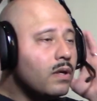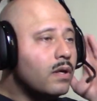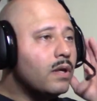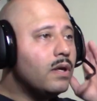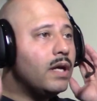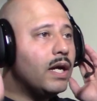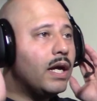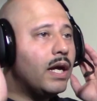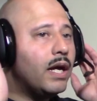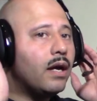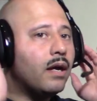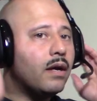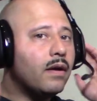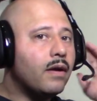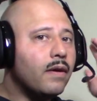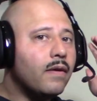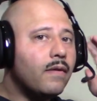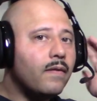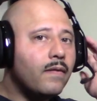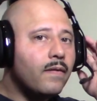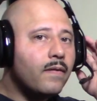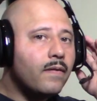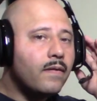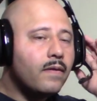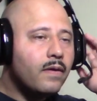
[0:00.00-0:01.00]
Yeah,
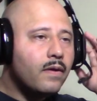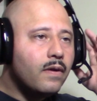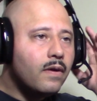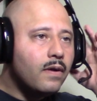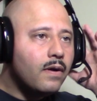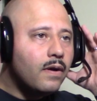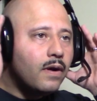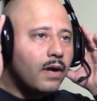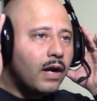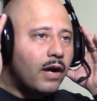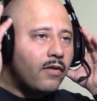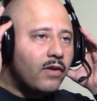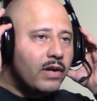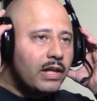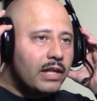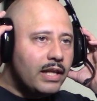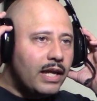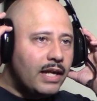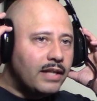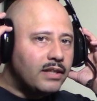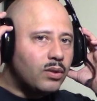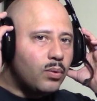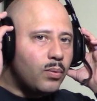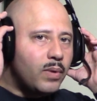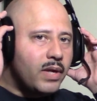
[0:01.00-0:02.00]
I really
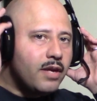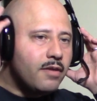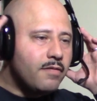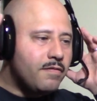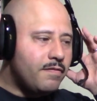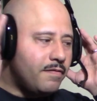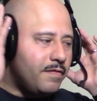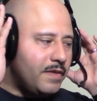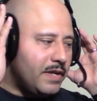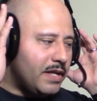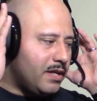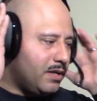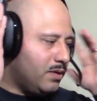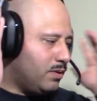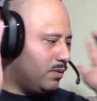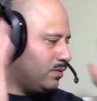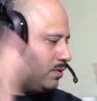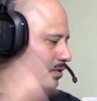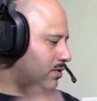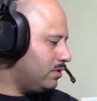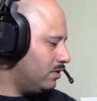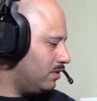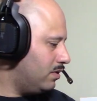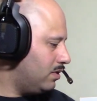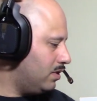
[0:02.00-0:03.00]
like the way it
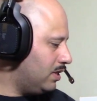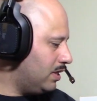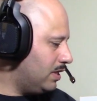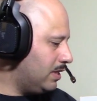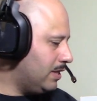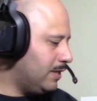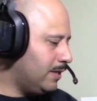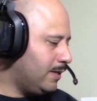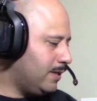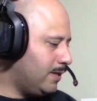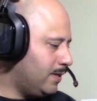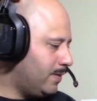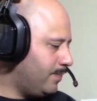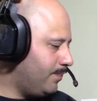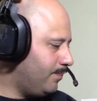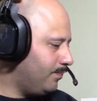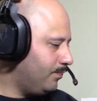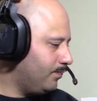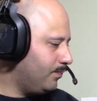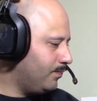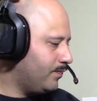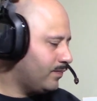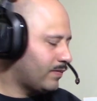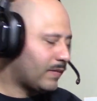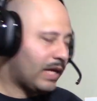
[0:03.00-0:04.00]
feels.
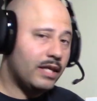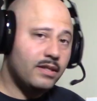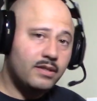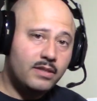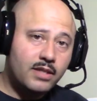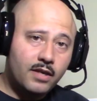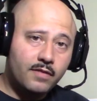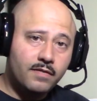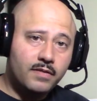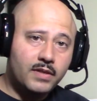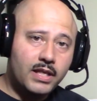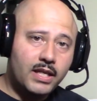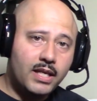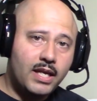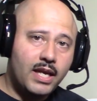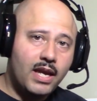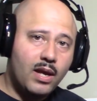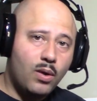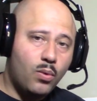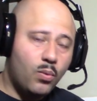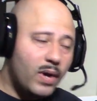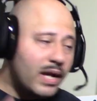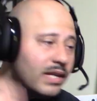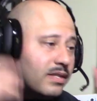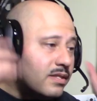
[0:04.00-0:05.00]
Definitely
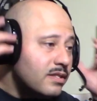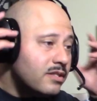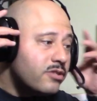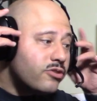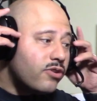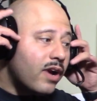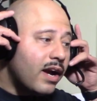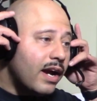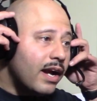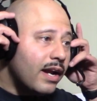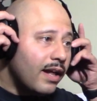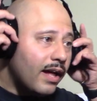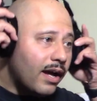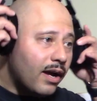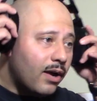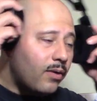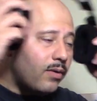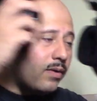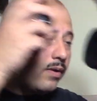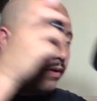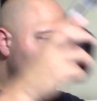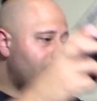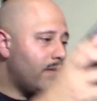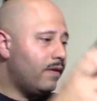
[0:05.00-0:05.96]
can't wait to try it out.